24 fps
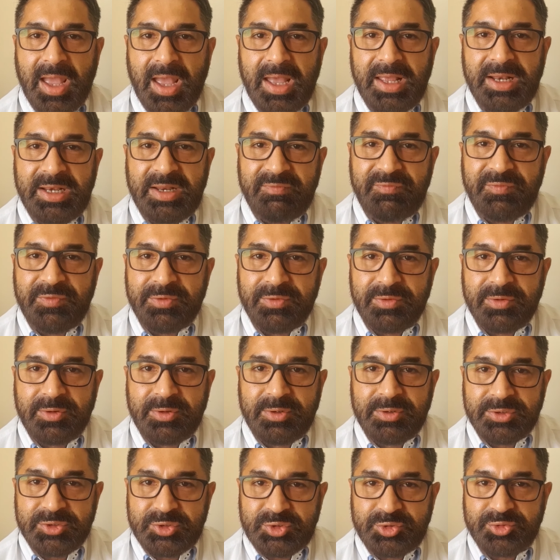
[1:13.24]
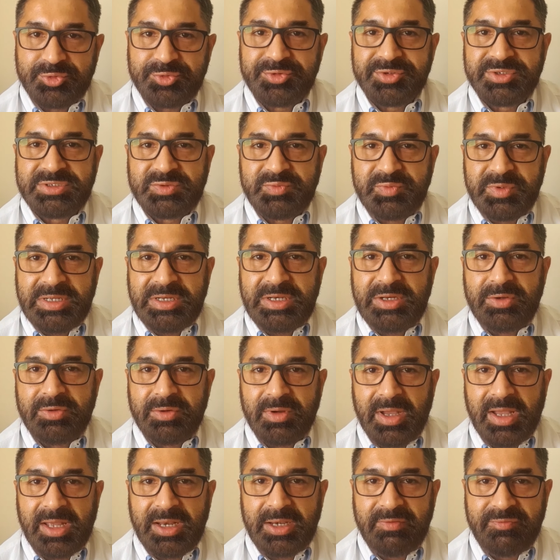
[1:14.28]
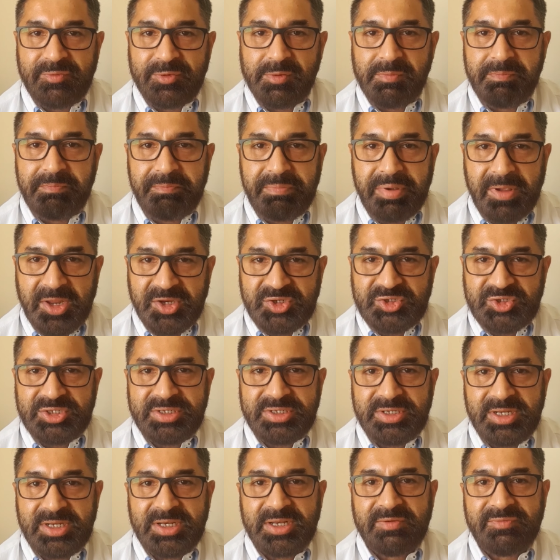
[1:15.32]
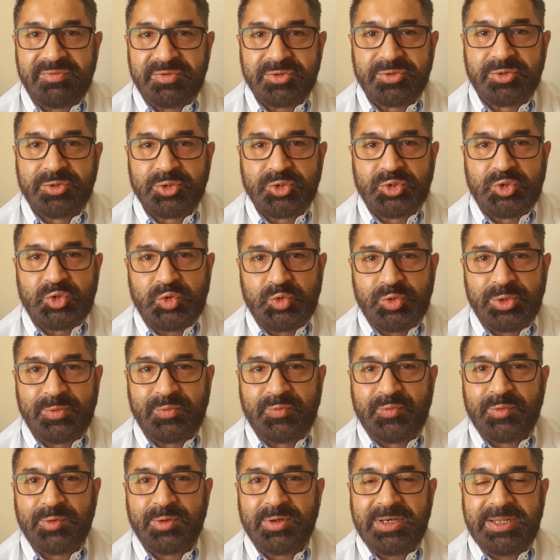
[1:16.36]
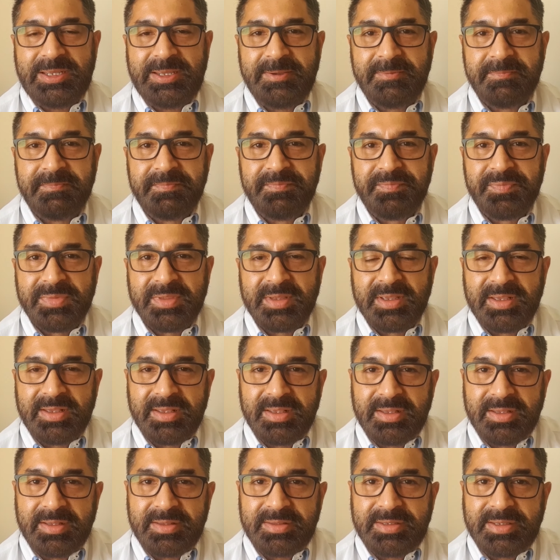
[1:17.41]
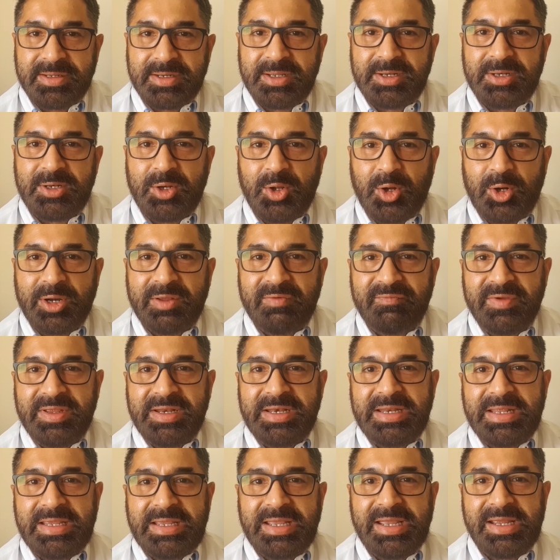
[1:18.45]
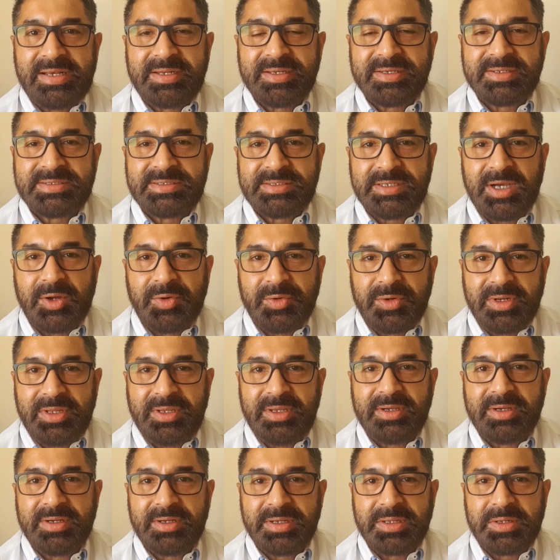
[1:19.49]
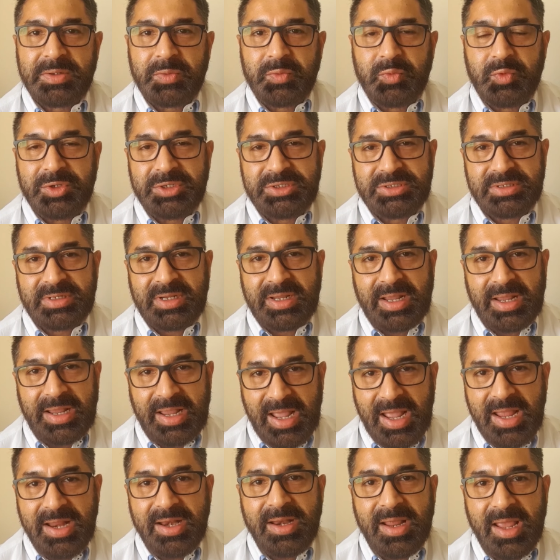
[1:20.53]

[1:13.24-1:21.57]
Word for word: And if you go through this video and if you're patient enough to go through it fully, there are a lot of indicators out here which can